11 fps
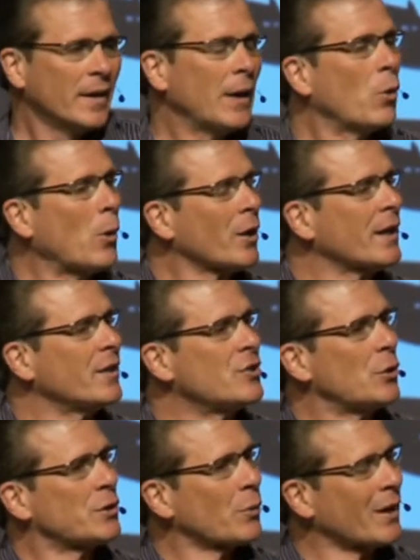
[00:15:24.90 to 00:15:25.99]
And what we're going to
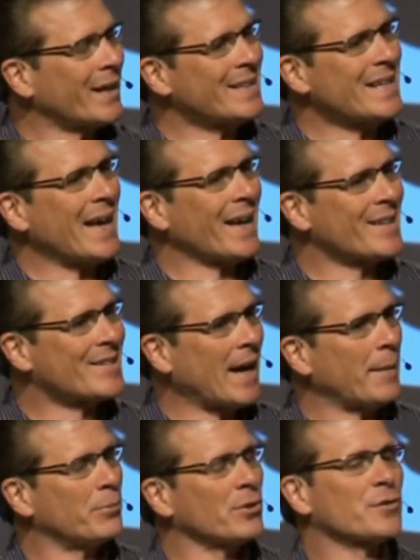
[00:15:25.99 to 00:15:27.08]
do is we're going to take
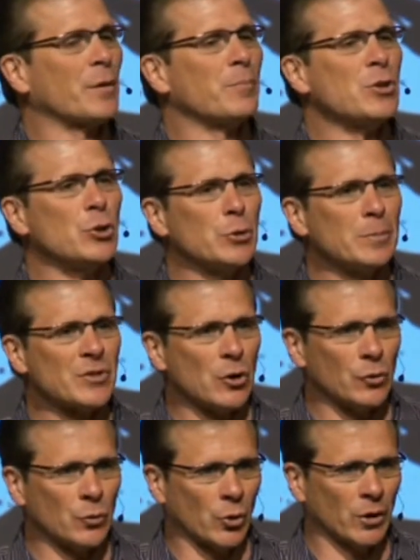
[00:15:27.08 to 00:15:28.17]
examples from Hume's
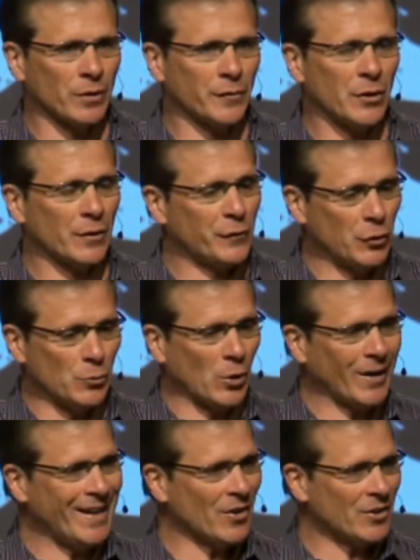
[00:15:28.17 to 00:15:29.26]
own worldview. If Hume were
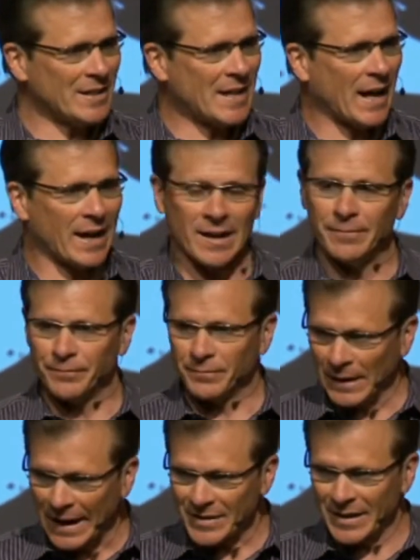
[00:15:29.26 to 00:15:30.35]
here today
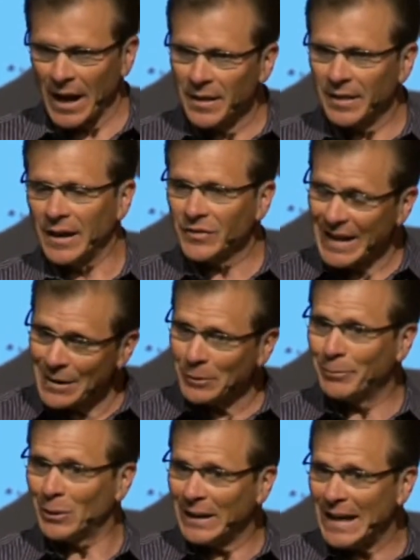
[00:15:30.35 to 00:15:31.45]
as an atheist, he would
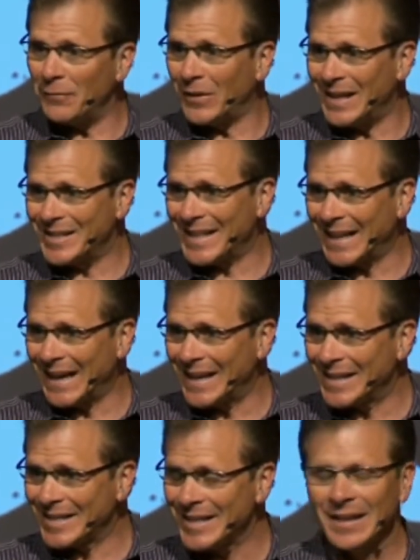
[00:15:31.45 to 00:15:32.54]
believe these
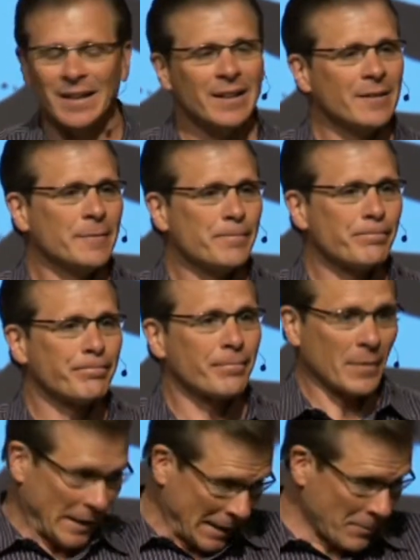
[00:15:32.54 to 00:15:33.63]
things
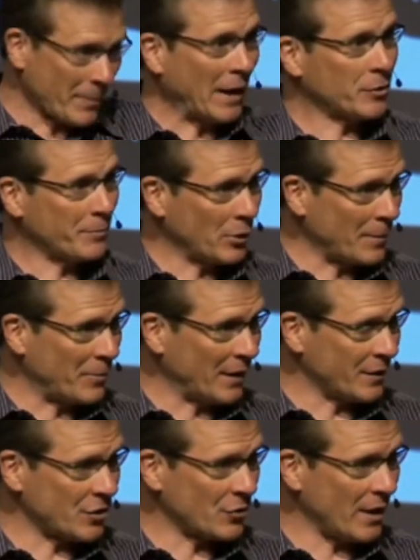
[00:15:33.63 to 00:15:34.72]
that I'm about to put up on
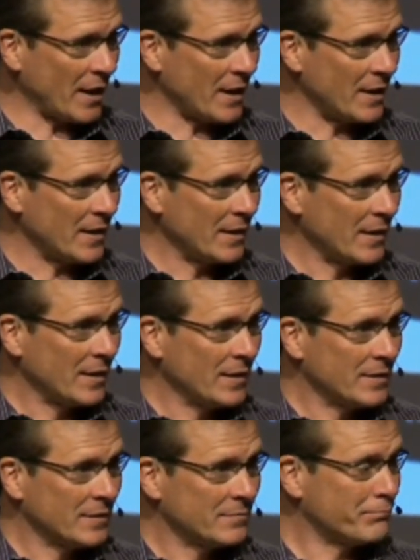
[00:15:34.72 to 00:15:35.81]
the screen,
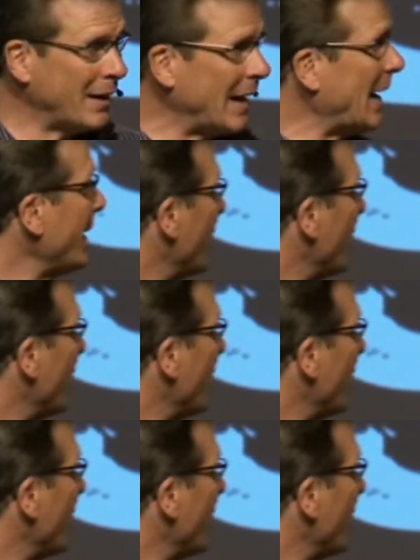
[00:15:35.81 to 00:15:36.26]
but